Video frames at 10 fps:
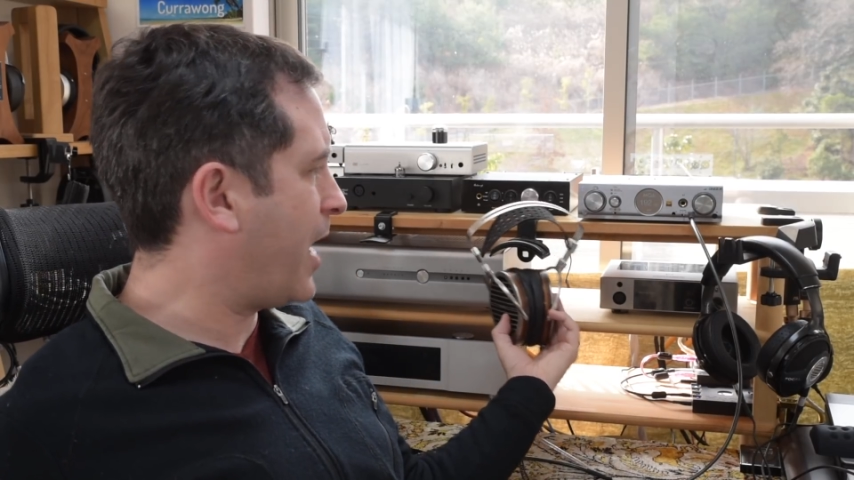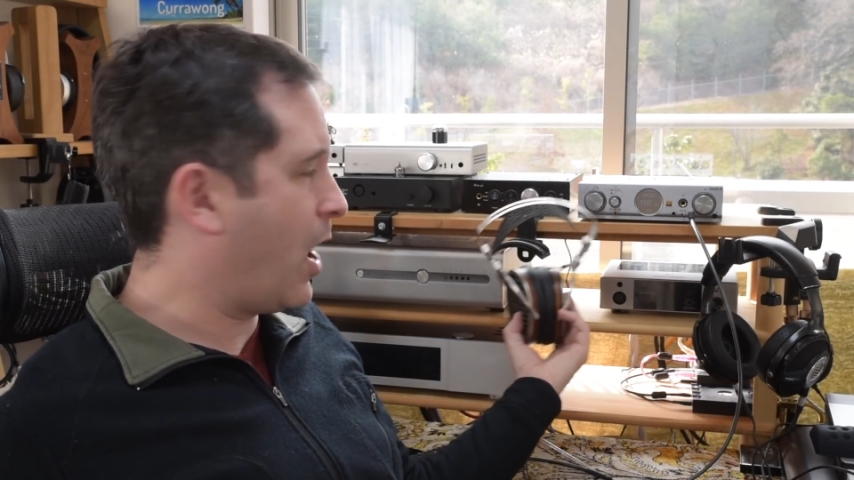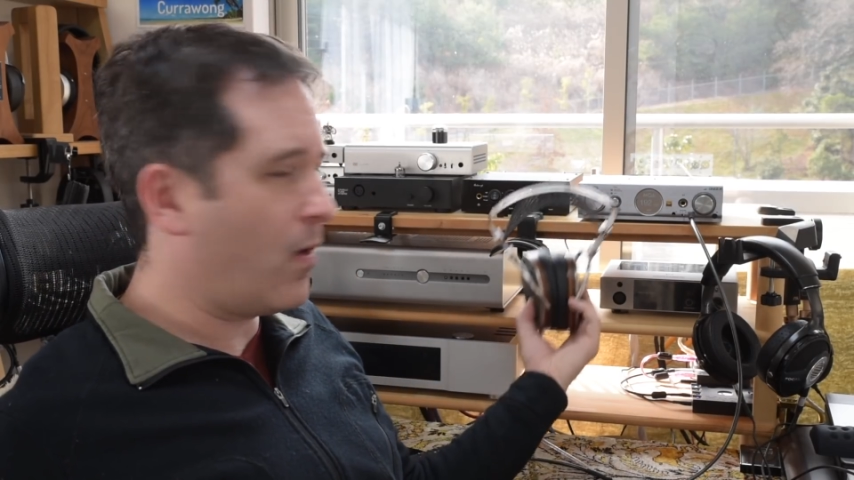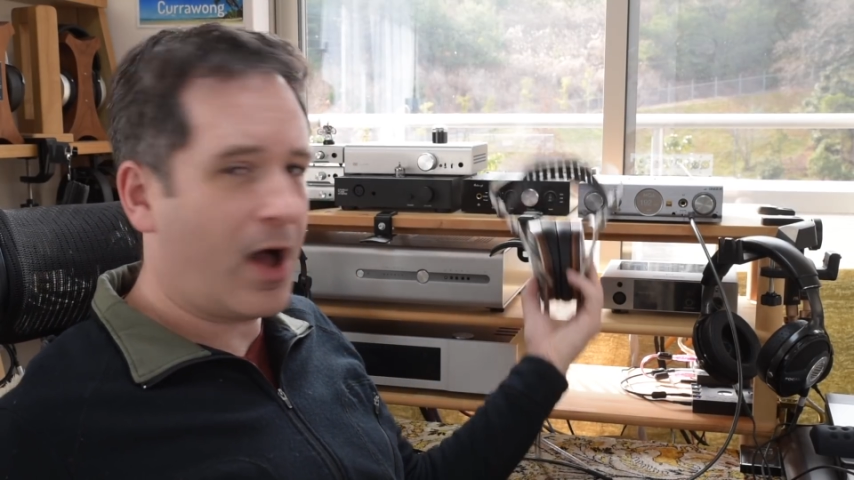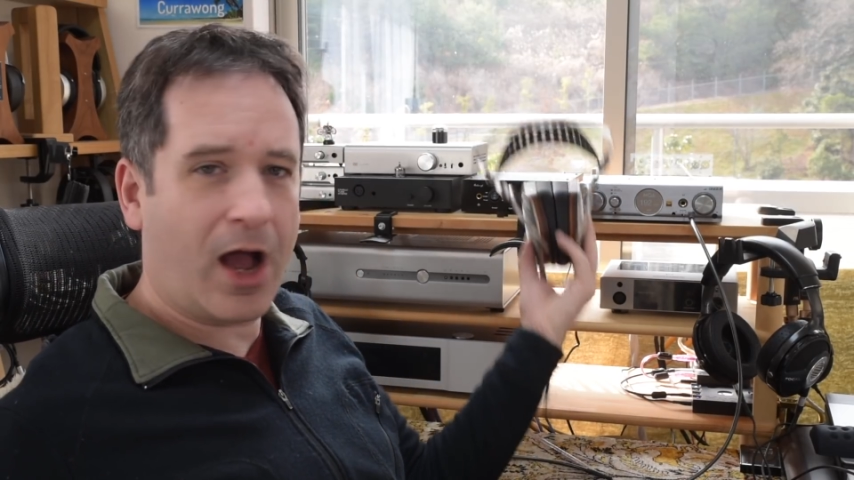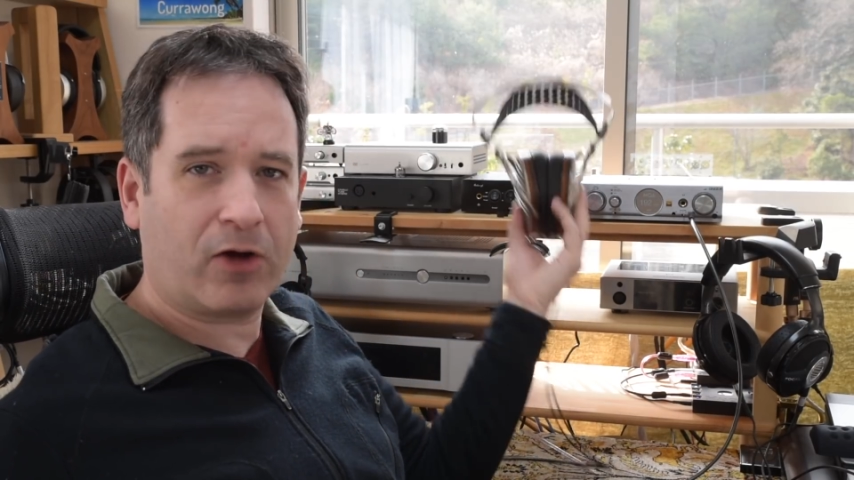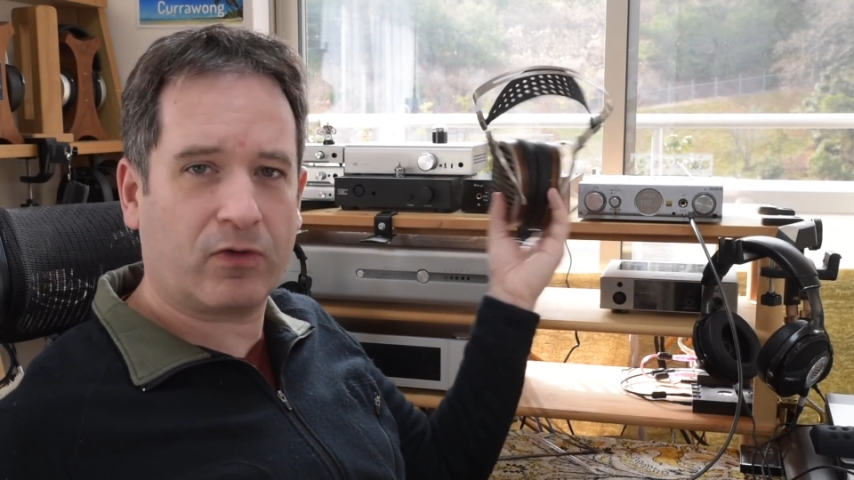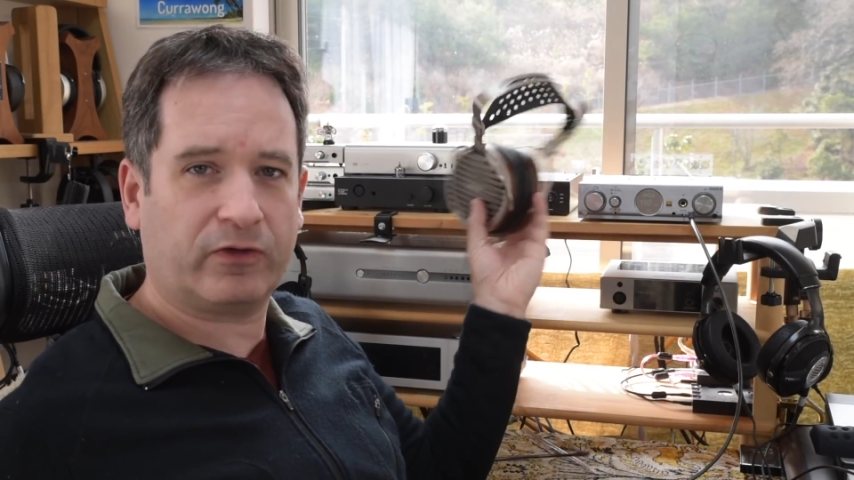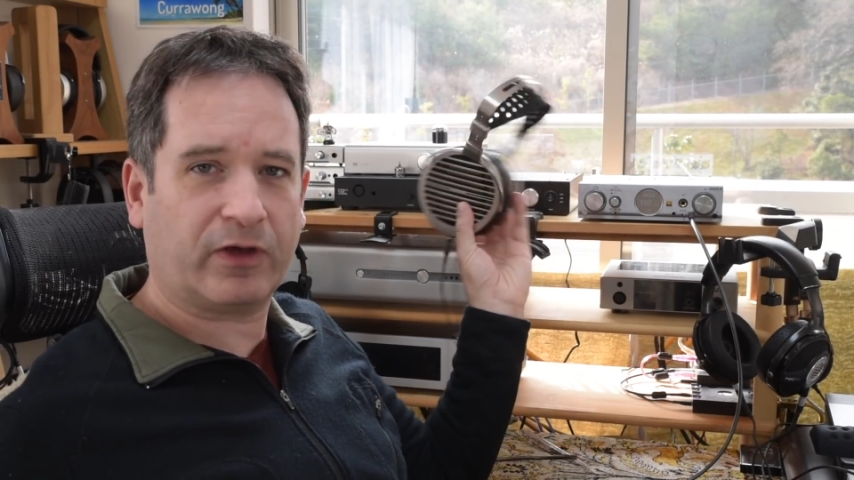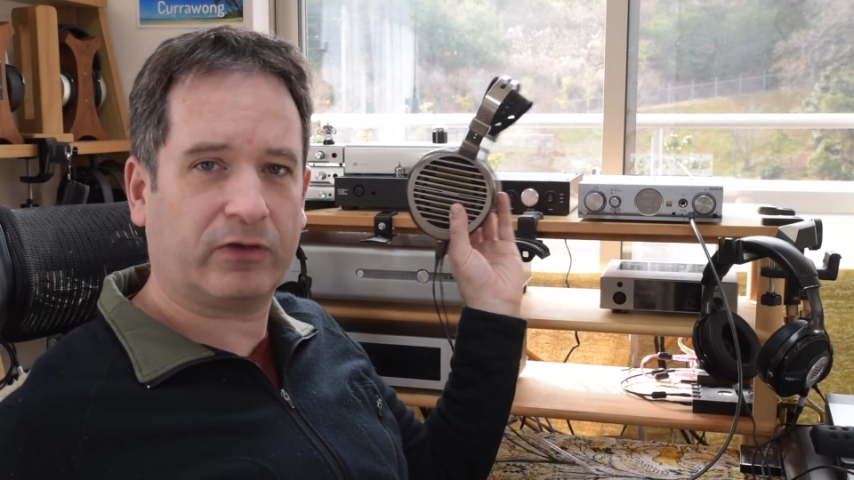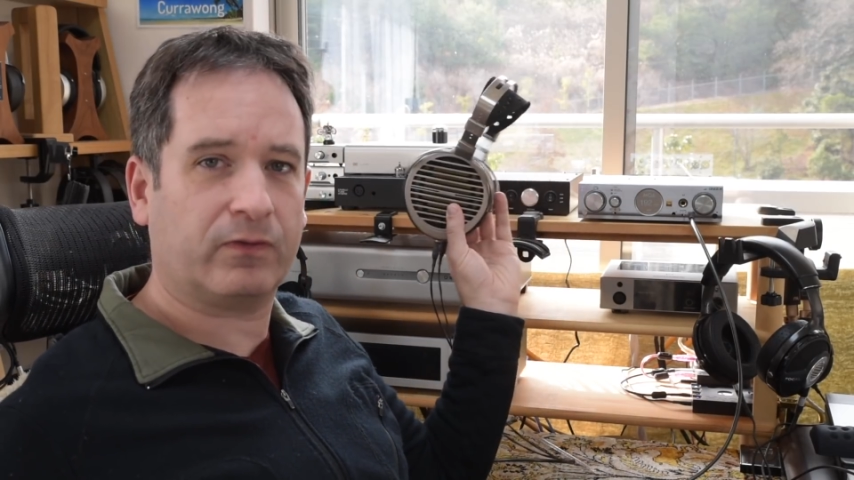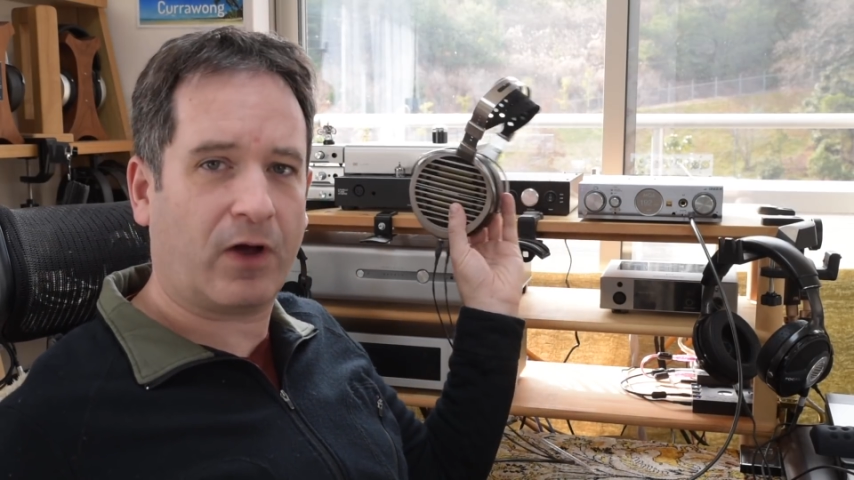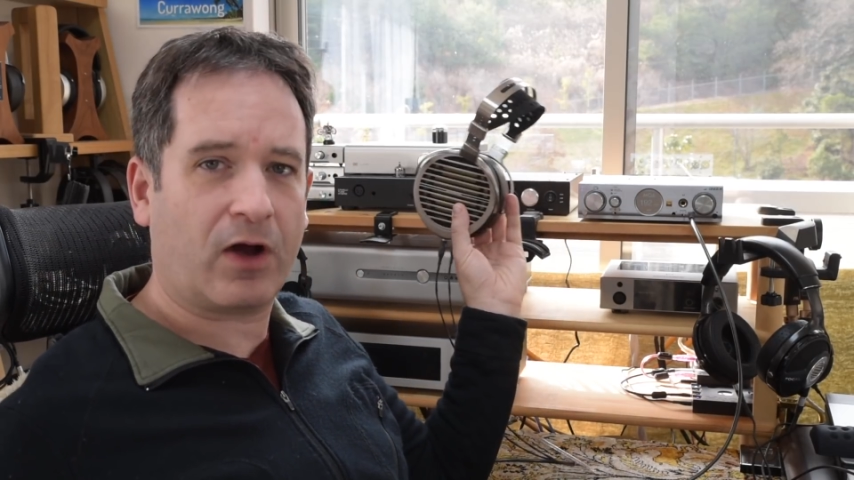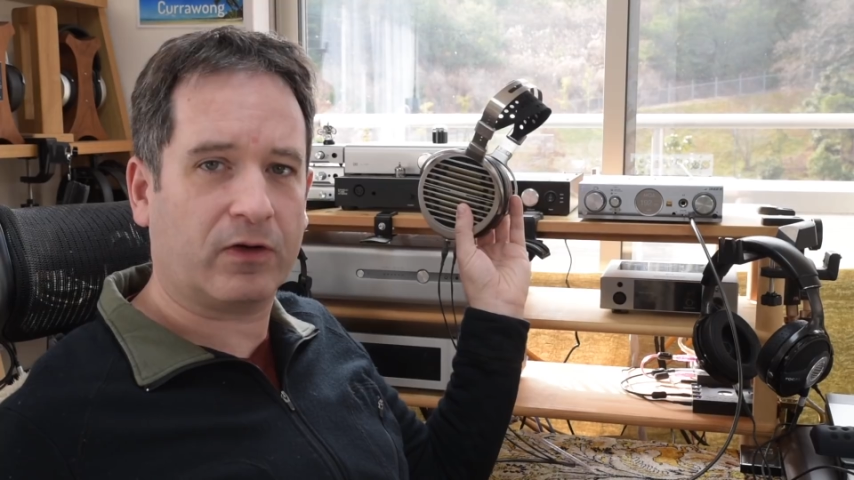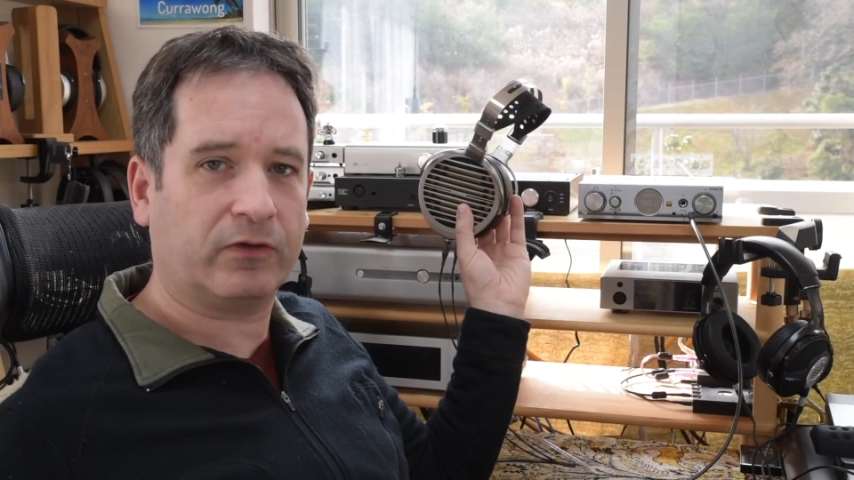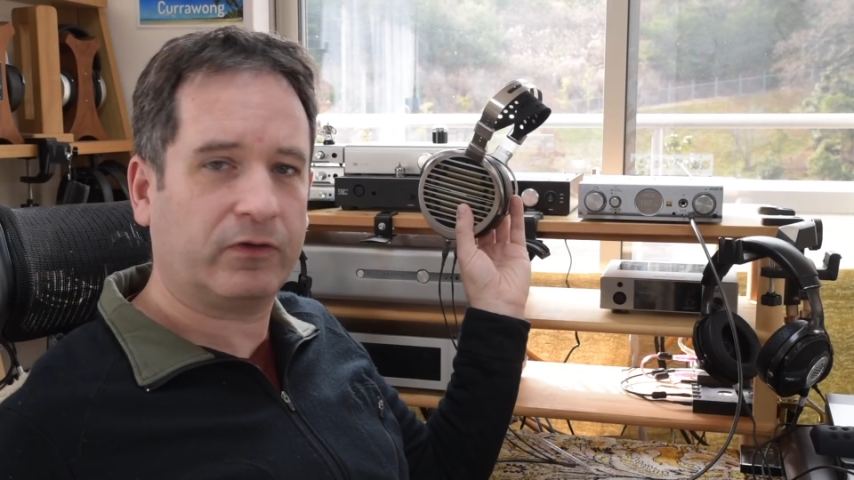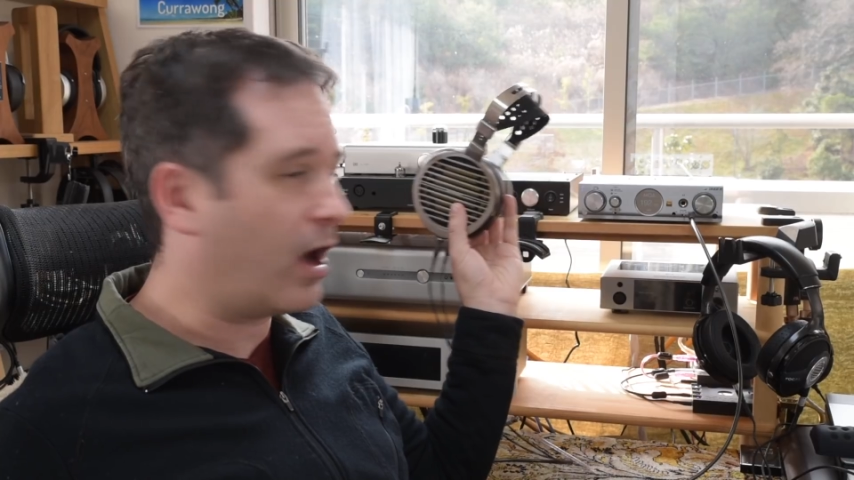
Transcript: power hungry Susvaras,